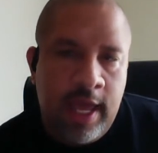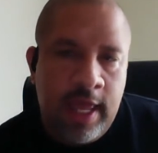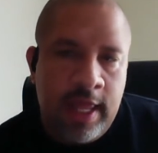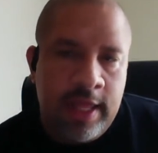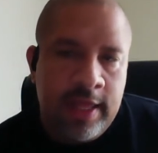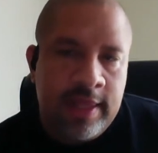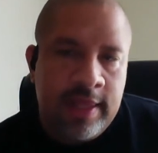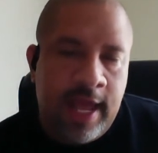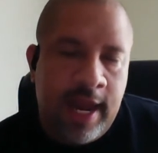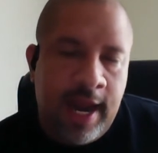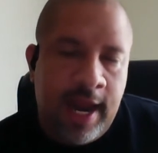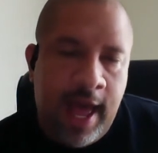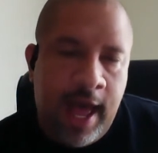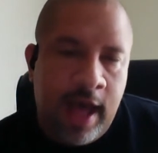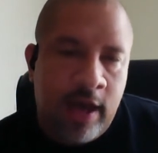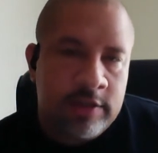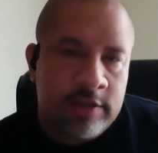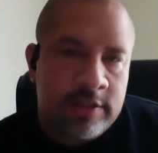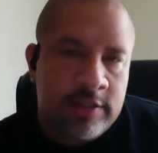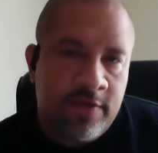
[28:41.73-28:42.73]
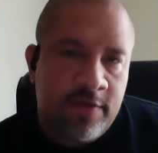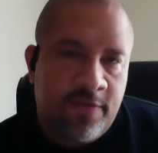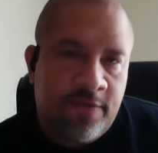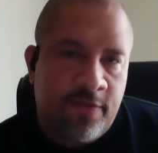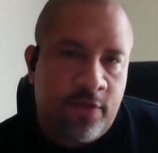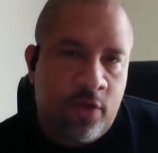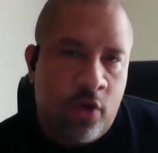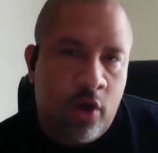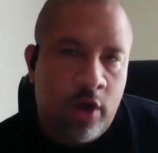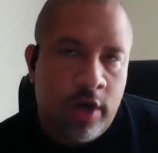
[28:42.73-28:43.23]
That house in
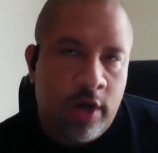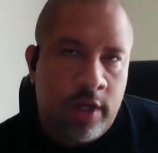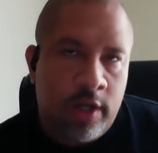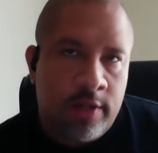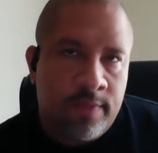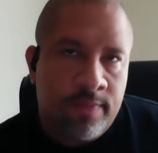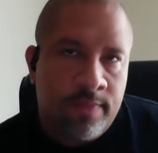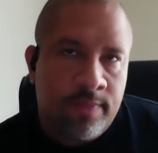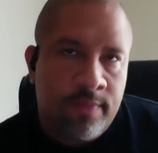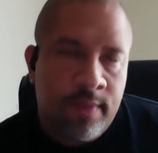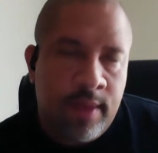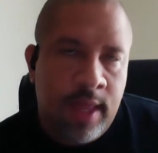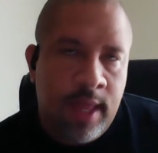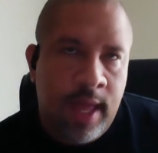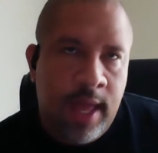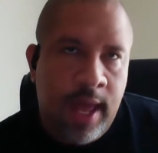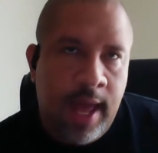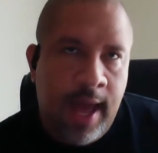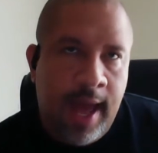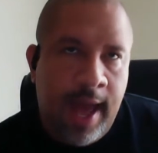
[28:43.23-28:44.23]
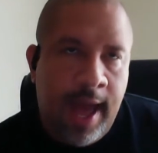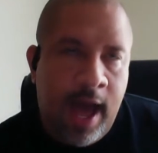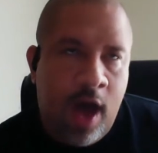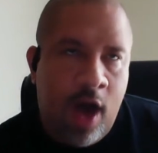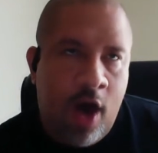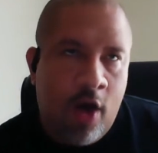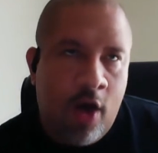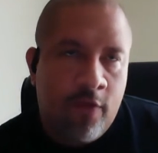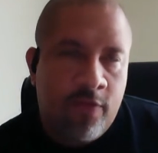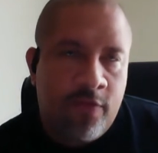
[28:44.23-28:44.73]
Florida, I
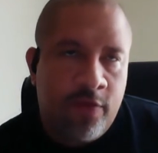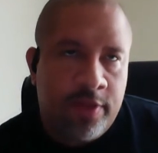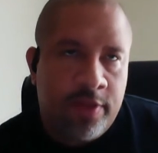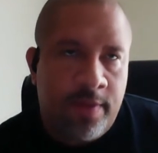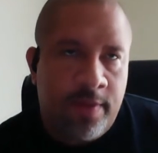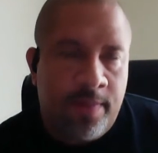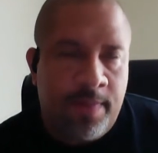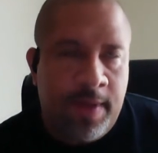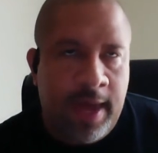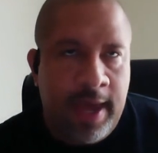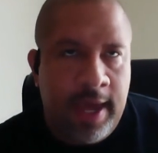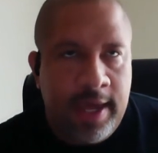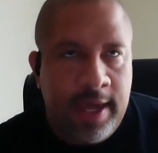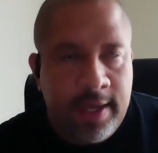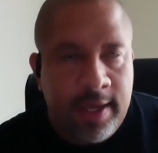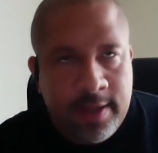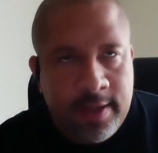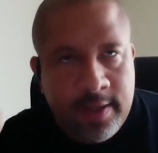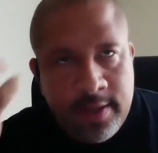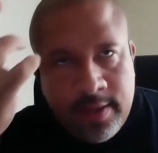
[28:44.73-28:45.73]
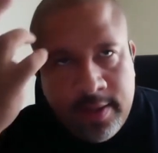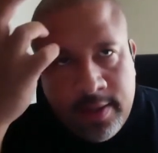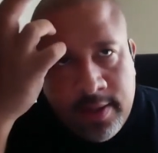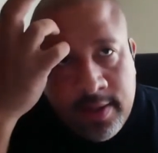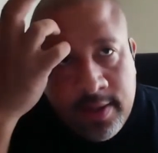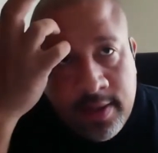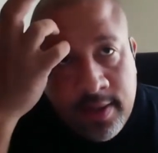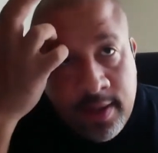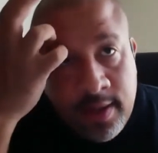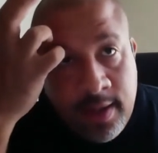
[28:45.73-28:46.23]
offered the bank,
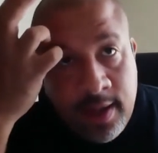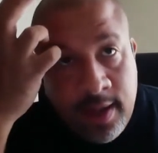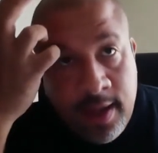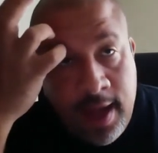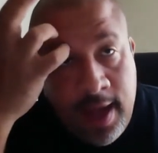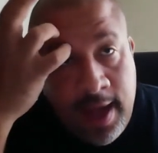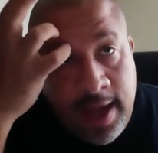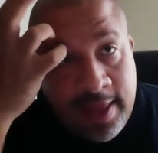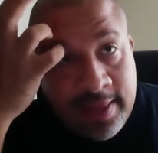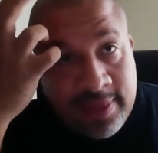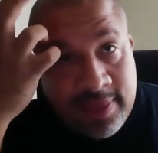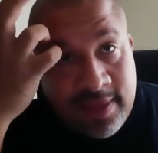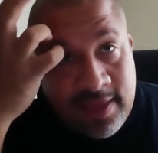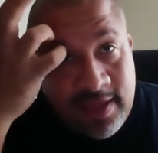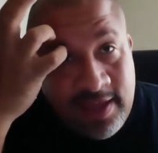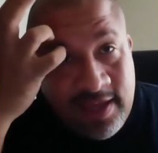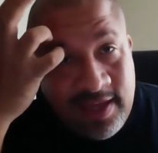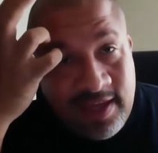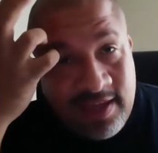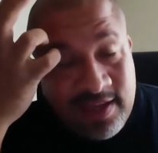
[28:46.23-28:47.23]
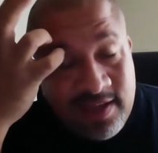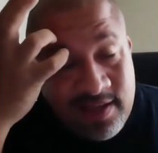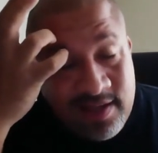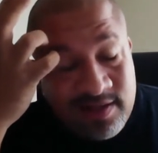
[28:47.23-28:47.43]
I think